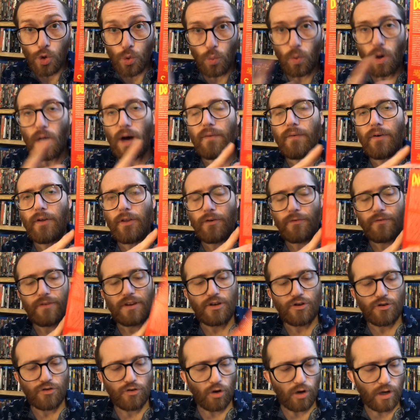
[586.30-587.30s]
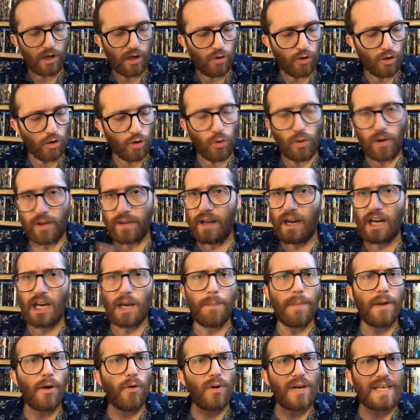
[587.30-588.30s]
of other features on here, including
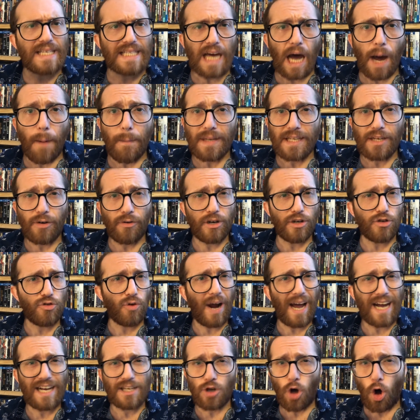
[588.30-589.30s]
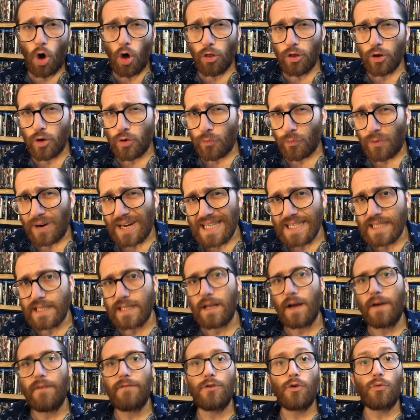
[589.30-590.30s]
documentaries, commentary tracks, all the great
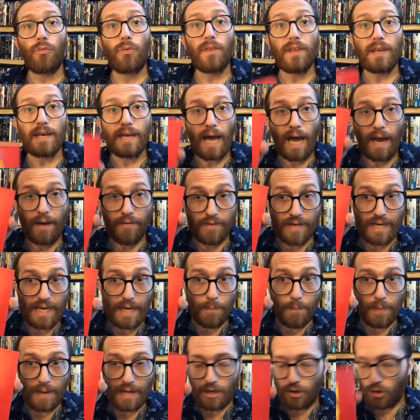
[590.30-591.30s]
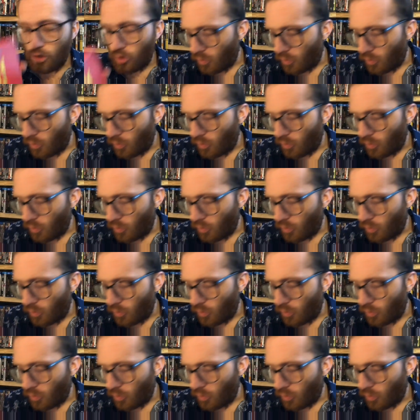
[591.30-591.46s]
stuff to really dive deep into